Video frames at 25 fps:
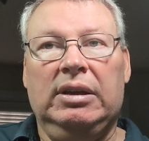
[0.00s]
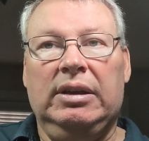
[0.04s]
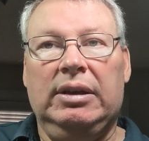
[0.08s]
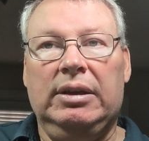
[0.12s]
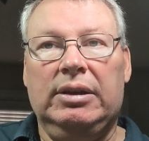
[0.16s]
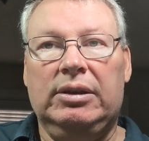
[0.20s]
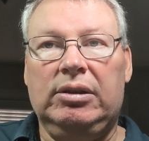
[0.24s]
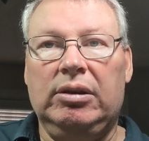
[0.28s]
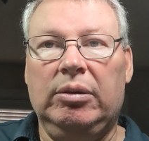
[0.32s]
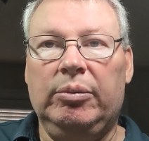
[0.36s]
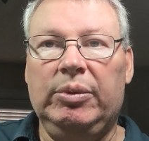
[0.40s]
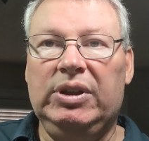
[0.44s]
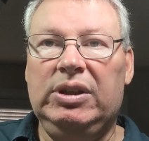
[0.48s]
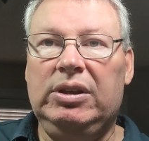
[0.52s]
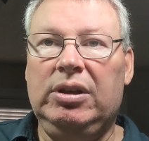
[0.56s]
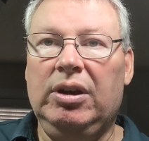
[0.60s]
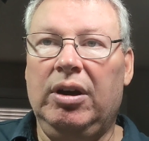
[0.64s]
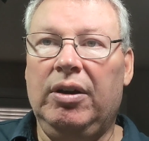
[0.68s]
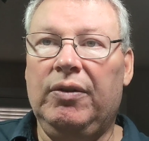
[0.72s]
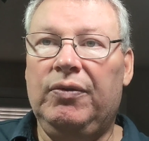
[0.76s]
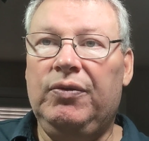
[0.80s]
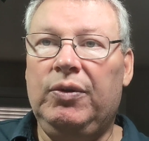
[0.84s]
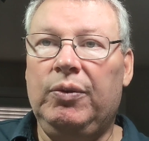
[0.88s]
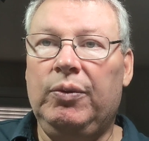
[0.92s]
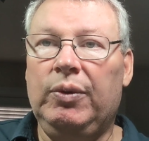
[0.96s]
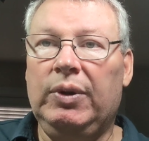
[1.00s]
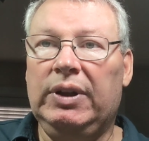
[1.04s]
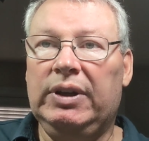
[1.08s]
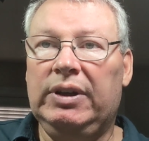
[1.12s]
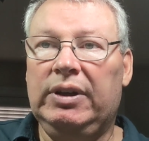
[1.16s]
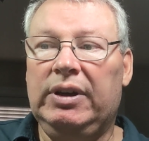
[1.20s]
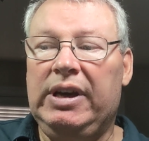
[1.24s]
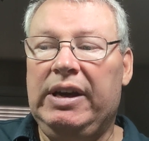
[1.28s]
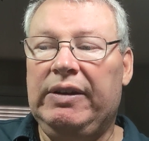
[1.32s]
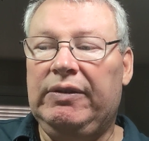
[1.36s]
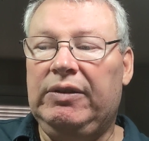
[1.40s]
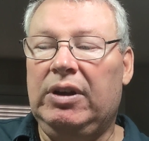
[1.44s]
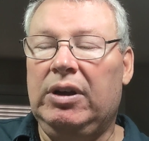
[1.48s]
it's going to be tough. You're really going
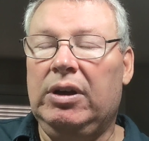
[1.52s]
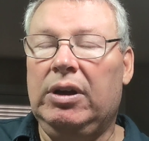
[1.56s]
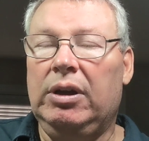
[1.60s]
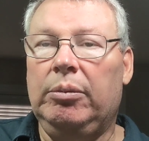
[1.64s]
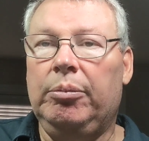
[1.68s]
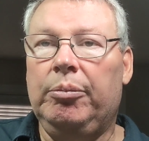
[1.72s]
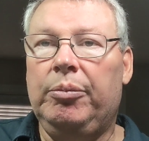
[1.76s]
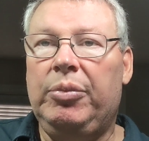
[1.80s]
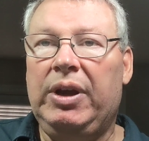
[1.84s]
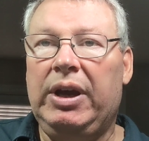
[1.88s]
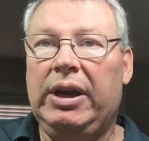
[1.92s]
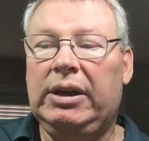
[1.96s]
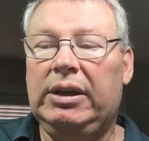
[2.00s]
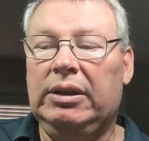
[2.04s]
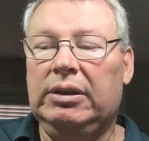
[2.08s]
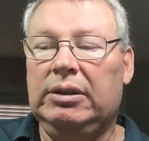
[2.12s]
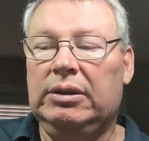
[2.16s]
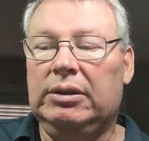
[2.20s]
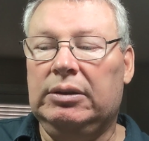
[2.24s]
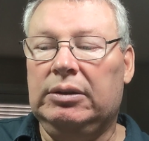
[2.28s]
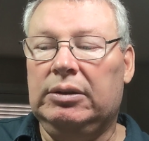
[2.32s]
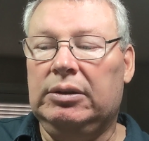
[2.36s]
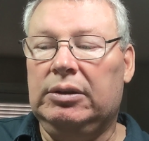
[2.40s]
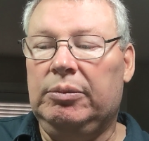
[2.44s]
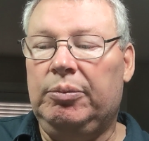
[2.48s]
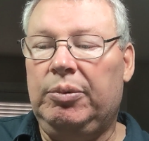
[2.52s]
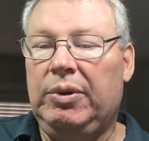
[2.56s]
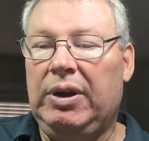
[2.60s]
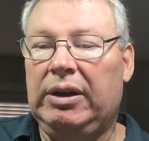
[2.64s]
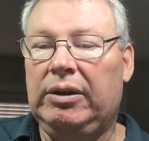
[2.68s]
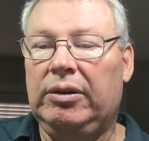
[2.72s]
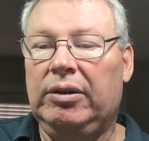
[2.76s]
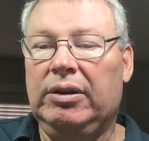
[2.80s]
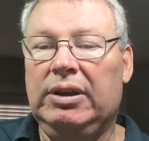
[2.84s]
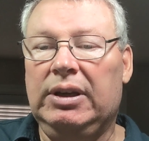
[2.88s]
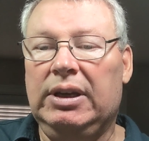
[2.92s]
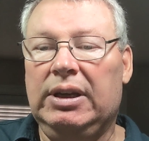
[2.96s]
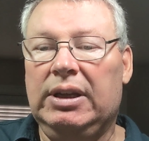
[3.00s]
to have to hunt and peck, and you're probably
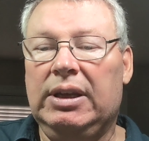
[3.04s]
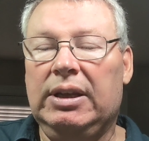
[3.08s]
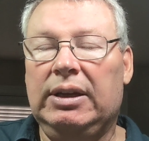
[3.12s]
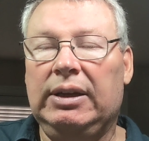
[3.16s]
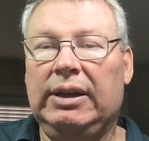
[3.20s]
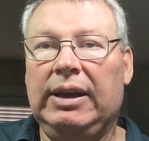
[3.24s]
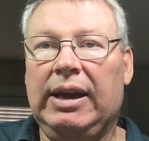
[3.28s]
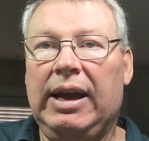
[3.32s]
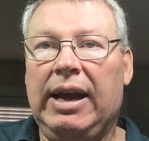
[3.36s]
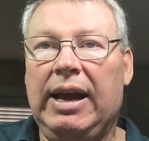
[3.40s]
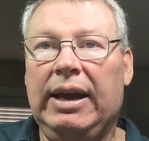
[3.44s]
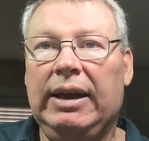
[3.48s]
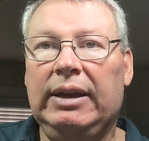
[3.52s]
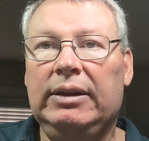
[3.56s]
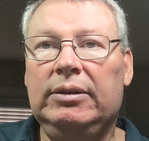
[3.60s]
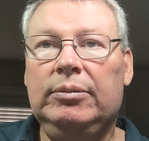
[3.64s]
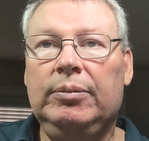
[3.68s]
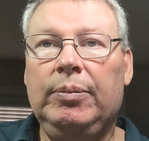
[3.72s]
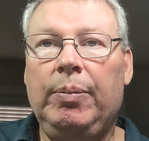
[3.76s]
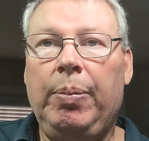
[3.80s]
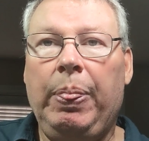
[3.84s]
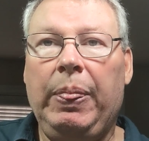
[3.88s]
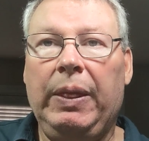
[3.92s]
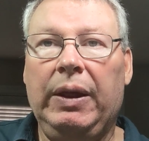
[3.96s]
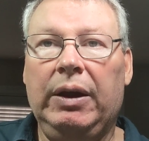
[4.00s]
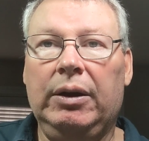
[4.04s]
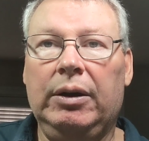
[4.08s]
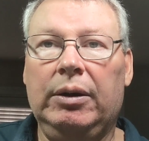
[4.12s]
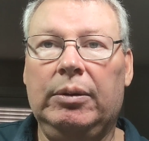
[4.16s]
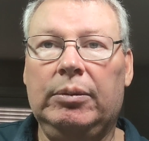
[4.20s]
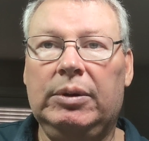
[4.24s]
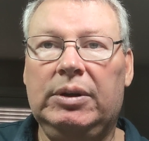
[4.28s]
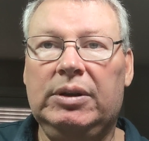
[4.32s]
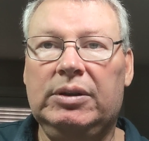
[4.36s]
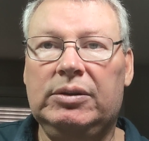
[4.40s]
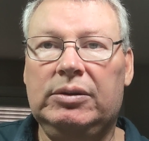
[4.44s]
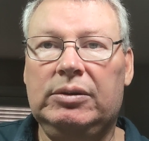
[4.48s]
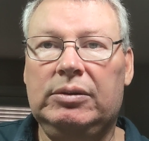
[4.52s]
going to need to get a guide
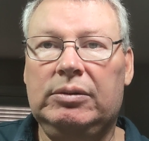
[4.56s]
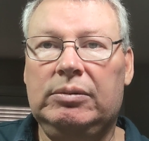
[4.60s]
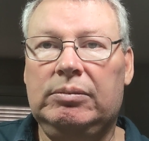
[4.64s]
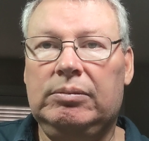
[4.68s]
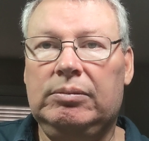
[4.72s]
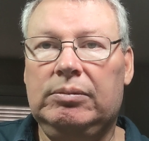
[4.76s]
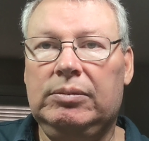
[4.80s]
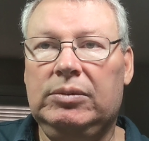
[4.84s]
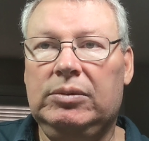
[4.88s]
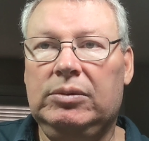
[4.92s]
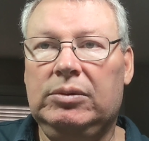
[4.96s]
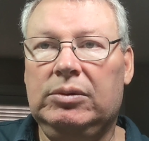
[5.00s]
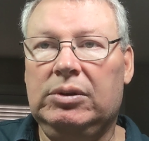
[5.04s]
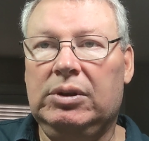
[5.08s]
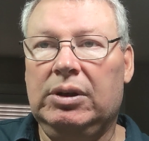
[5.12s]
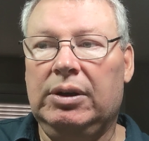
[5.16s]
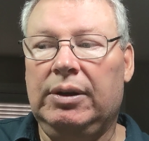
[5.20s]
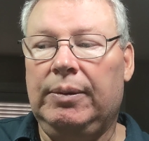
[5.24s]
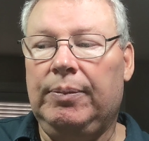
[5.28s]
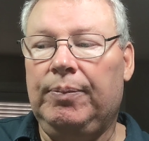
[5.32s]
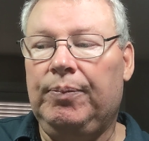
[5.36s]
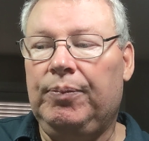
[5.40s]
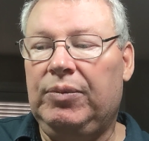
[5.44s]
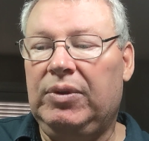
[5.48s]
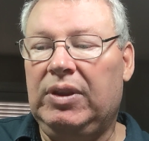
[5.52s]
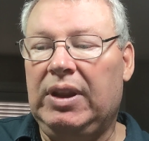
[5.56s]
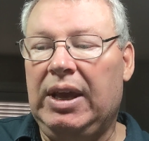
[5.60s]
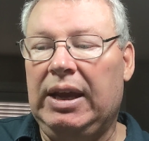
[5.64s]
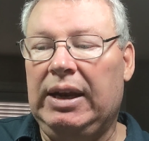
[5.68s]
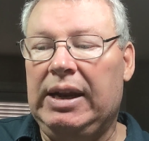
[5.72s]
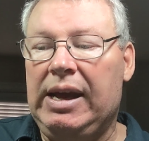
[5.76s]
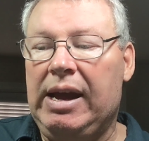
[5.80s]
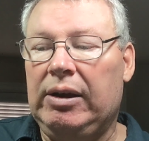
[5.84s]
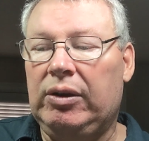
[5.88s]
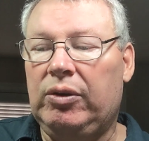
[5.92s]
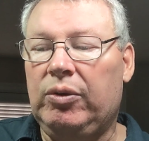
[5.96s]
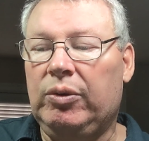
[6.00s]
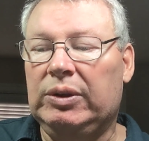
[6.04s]
because that
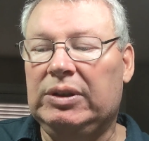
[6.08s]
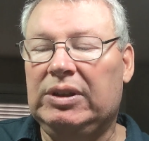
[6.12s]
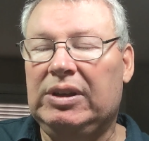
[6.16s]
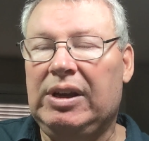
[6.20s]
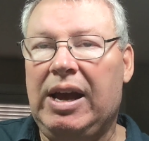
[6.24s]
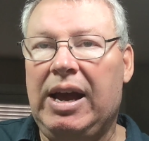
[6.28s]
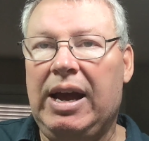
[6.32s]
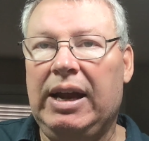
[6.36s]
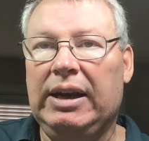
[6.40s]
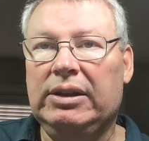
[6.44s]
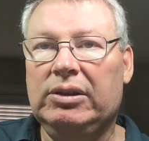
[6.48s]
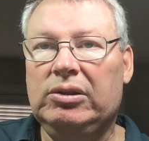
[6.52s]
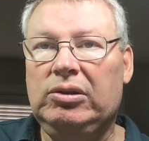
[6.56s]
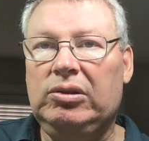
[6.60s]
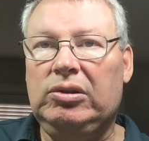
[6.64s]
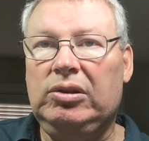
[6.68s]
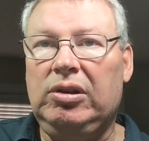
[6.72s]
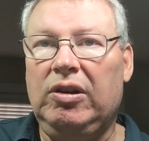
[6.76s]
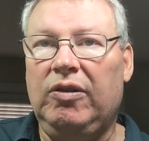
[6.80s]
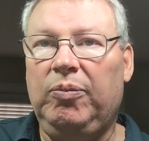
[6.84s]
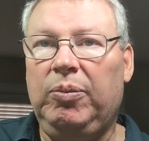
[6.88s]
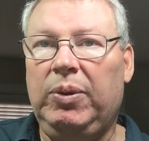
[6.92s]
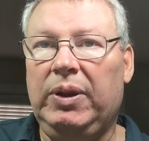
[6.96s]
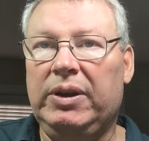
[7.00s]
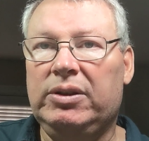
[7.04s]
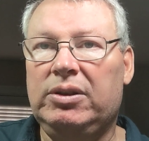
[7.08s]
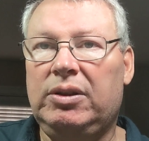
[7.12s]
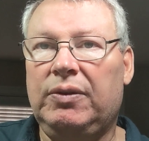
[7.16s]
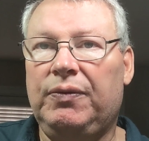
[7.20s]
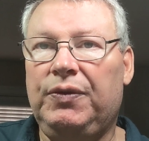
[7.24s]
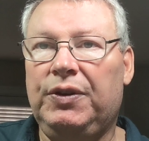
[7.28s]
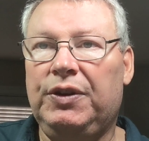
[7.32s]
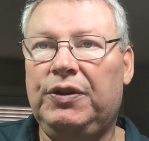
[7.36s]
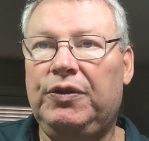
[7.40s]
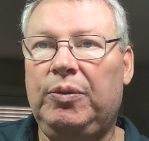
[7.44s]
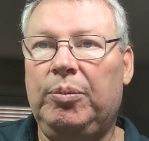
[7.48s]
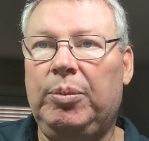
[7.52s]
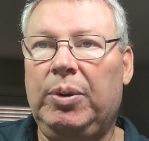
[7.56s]
outgoing tide is a tough place to
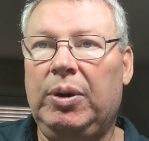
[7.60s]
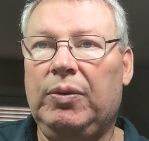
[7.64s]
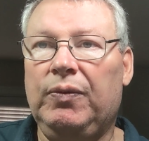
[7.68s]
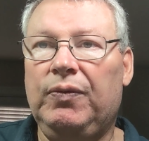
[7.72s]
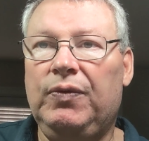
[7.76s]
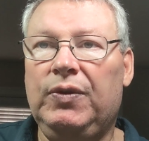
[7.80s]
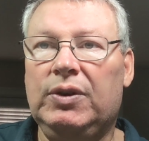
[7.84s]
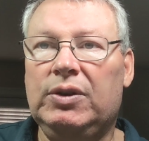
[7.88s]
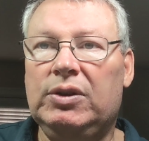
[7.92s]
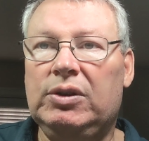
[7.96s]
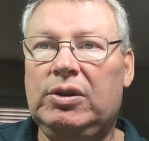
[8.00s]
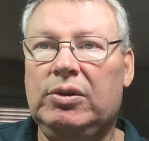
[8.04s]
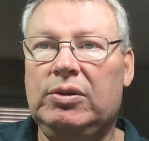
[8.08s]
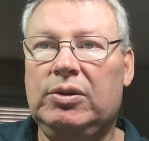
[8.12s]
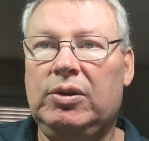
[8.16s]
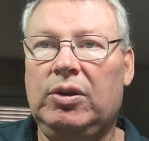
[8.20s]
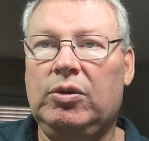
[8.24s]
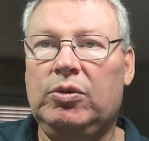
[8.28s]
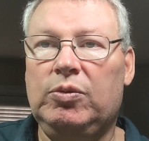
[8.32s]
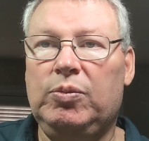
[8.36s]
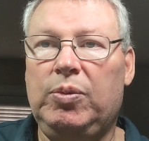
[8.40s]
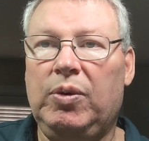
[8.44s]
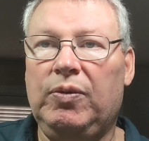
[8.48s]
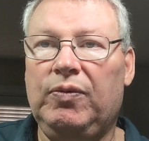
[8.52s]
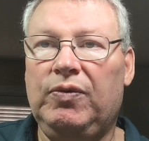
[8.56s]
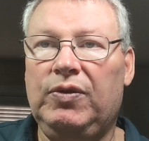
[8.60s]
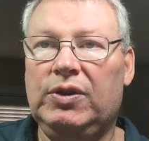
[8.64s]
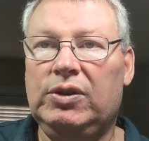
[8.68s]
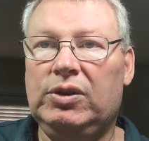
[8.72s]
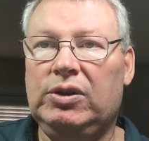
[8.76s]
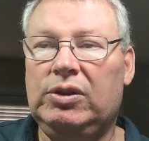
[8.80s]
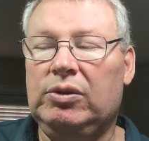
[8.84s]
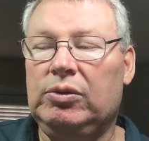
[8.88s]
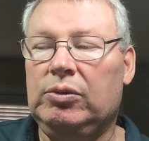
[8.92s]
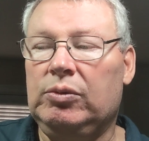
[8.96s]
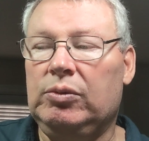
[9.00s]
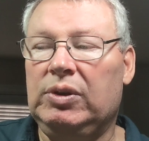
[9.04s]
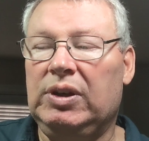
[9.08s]
fish for bonefish because those bonefish
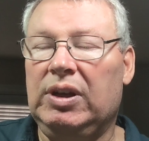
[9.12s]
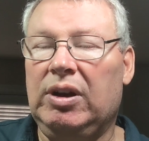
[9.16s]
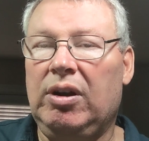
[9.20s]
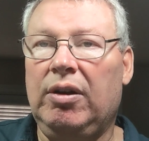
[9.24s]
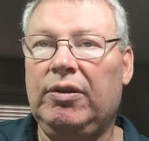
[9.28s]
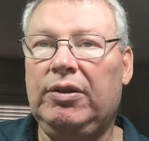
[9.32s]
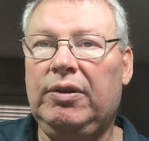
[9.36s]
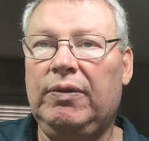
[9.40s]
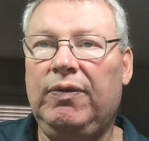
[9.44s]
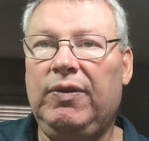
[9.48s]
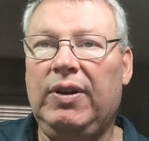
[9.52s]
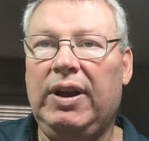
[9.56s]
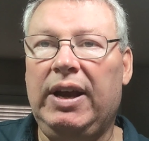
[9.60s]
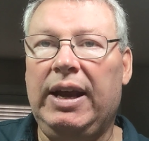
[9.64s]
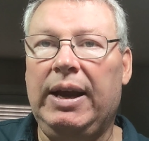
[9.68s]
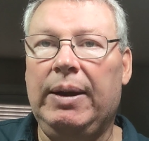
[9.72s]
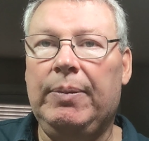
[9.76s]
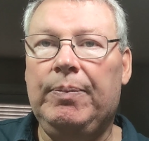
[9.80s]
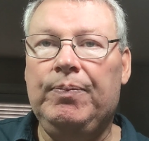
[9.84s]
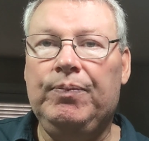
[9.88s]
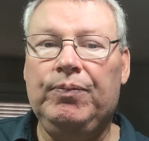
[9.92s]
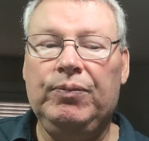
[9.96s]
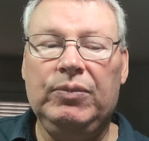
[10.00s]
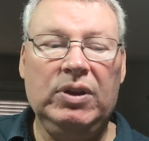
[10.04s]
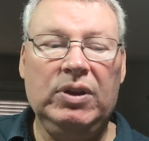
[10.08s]
do get off the flat.